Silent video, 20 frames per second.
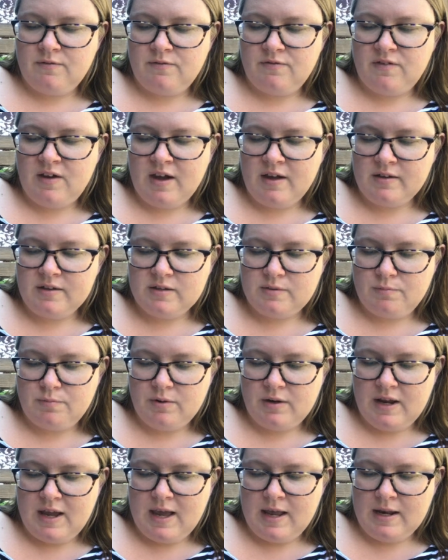failed to
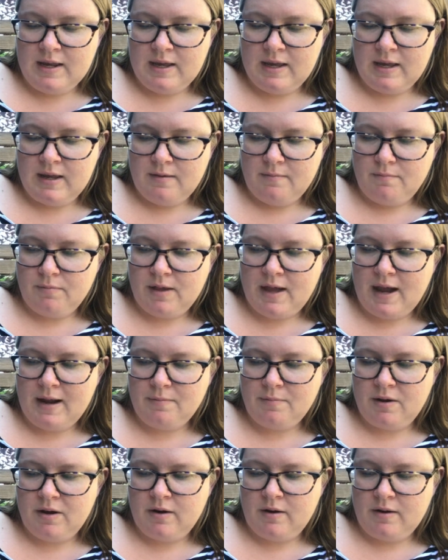put
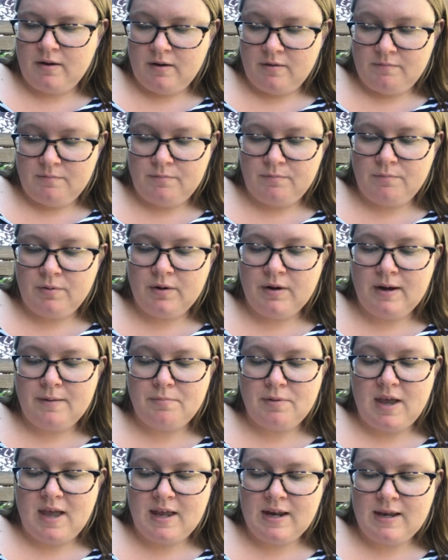up
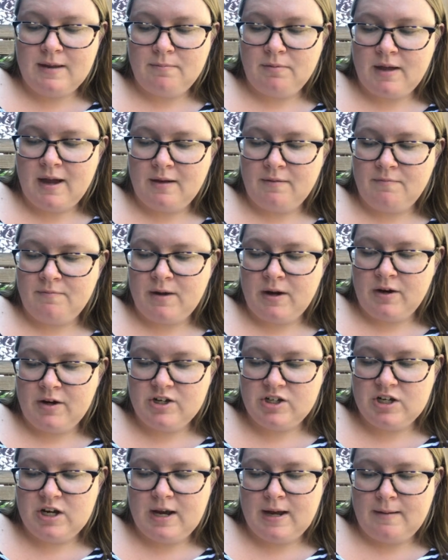any blackberry
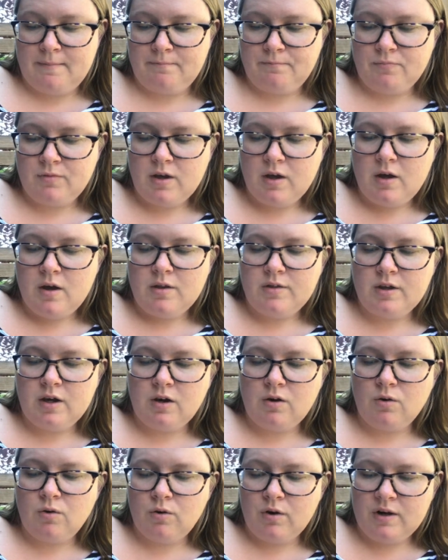jam. The
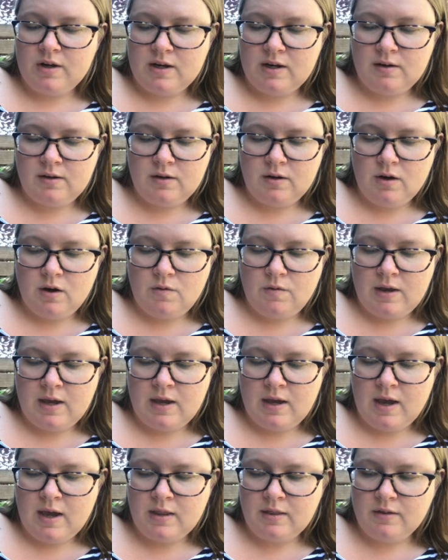corn needed
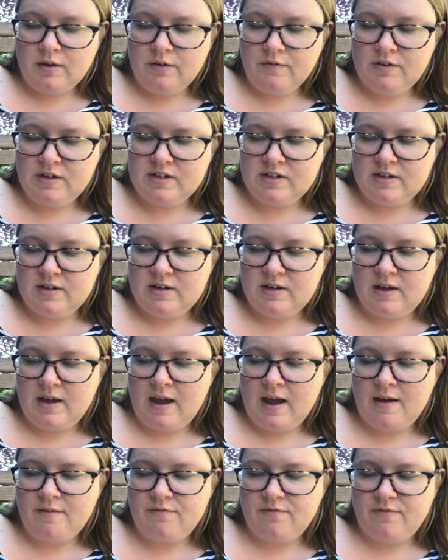hoeing, and Lurvy didn't
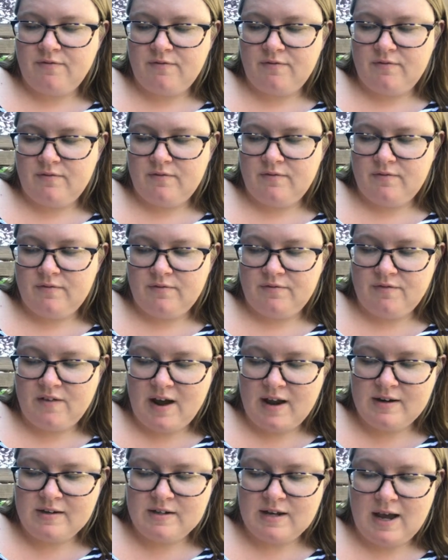
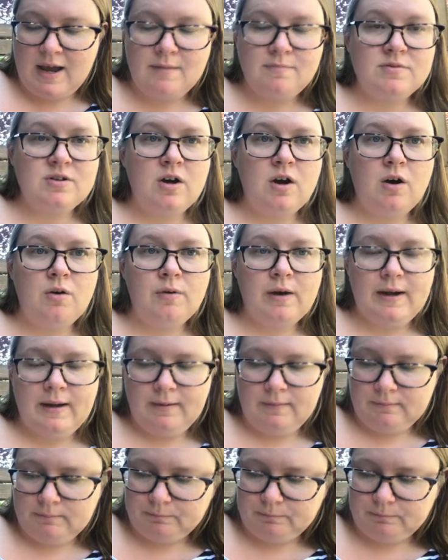find time to hoe it.